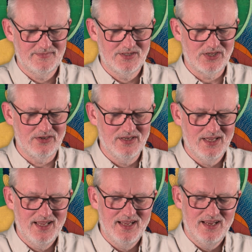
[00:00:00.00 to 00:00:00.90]
So
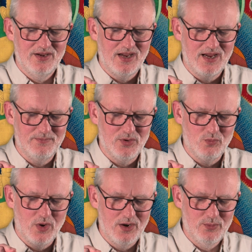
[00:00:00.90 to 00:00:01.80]

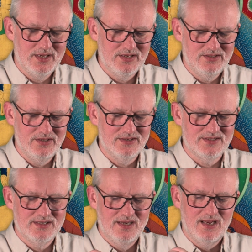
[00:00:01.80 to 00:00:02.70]
while we can
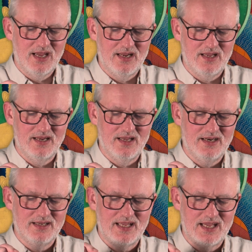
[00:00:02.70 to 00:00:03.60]
use,
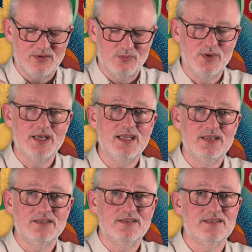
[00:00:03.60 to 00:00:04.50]
and again, we need
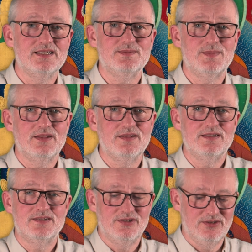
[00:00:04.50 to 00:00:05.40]
to use these
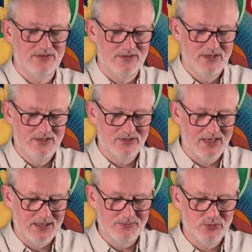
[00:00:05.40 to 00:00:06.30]
methods to
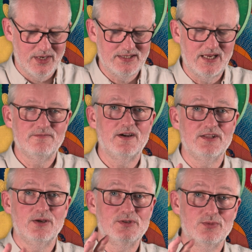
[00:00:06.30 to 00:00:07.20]
help to identify
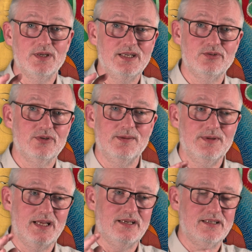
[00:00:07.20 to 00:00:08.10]
the object we need to
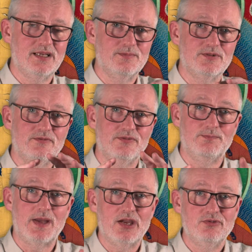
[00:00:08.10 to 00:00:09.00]
eliminate in terms of the
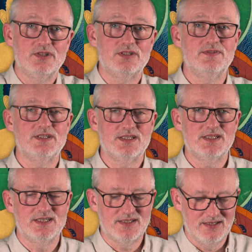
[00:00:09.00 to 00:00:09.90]
boundaries of its
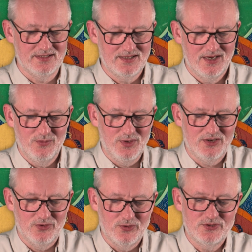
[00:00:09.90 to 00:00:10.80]
existence, we
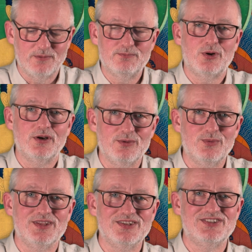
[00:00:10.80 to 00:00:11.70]
can also prod it
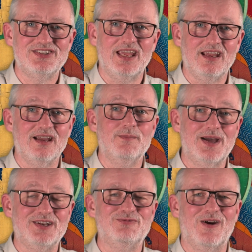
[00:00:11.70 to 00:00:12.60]
with a stick,
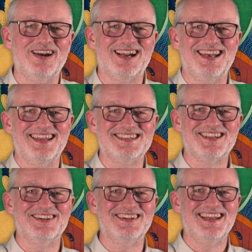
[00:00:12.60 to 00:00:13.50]
metaphorically,
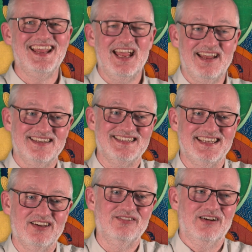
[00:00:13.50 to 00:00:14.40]
so, and
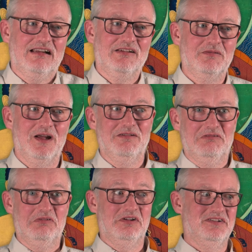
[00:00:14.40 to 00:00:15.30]
see, oh,
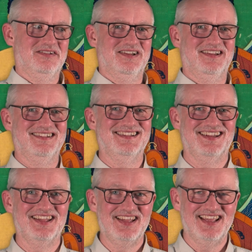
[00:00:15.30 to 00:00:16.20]

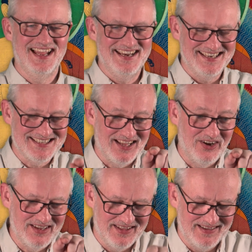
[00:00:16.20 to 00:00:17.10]
and it's like, oh
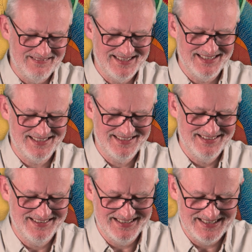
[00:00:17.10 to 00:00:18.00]
yeah, there it is.
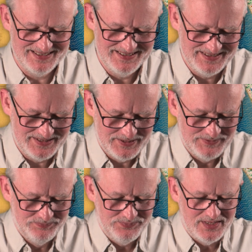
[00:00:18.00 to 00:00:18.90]
Yeah.
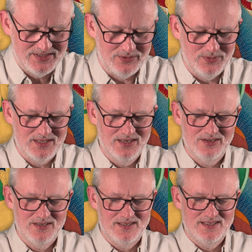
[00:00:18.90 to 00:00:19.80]
So we can
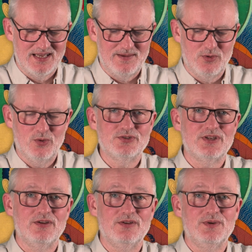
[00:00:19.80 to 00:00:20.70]
look at,
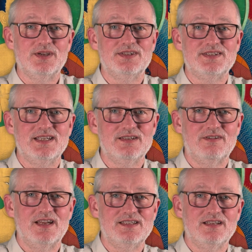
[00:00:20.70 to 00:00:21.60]
also we can see it
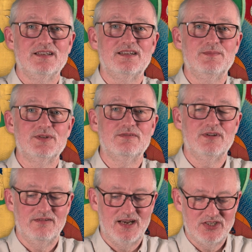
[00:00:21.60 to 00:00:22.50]
arising in terms of
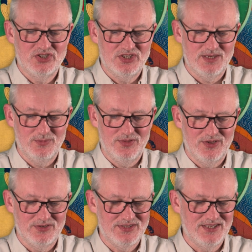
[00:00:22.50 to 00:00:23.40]
our relationship with
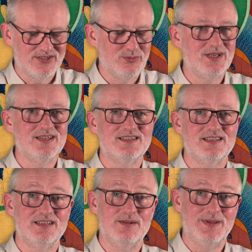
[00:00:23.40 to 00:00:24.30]
those things that we
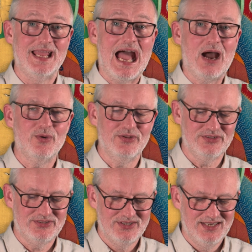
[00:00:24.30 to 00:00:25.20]
consider to be
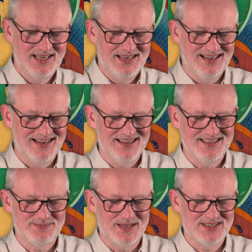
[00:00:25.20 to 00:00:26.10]
ours,
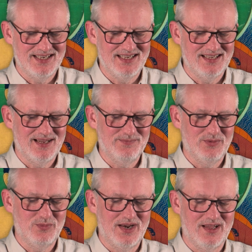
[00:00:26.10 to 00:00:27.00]
especially
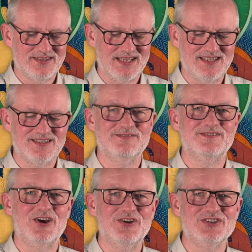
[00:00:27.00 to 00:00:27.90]
when our sense of
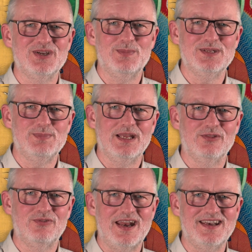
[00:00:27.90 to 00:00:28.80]
ownership is being
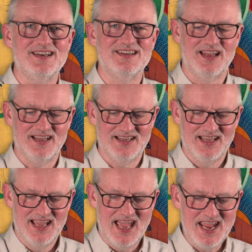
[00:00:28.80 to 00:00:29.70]
threatened, like,
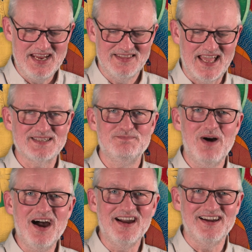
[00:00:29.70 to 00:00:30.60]
hey, that's
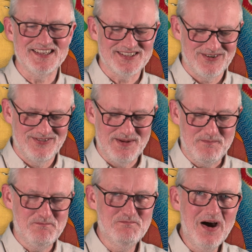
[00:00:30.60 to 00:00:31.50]
my ice
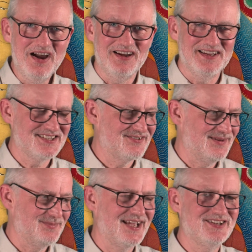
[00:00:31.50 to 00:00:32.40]

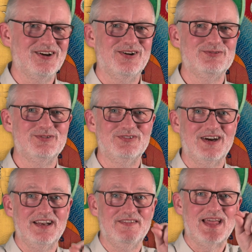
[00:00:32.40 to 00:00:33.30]
cream, get off.
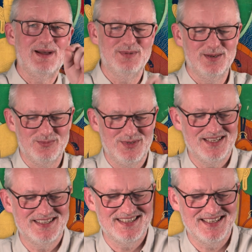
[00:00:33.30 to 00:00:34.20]
Right at that moment, we
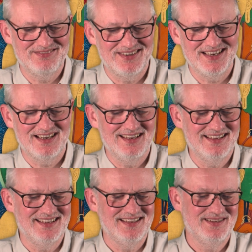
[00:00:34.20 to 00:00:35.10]
can see it very
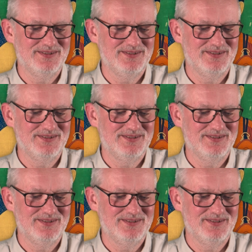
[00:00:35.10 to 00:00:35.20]
clearly.